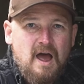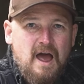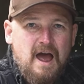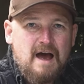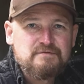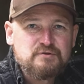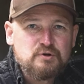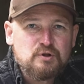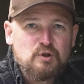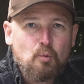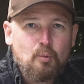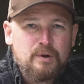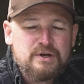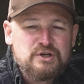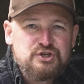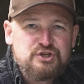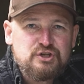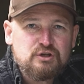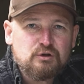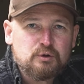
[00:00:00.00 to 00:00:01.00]
After the
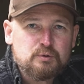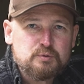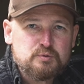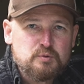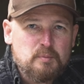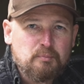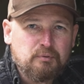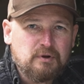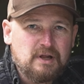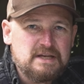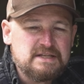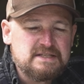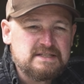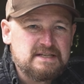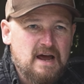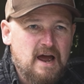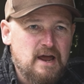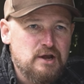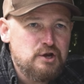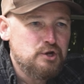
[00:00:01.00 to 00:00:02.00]
windshield was replaced, I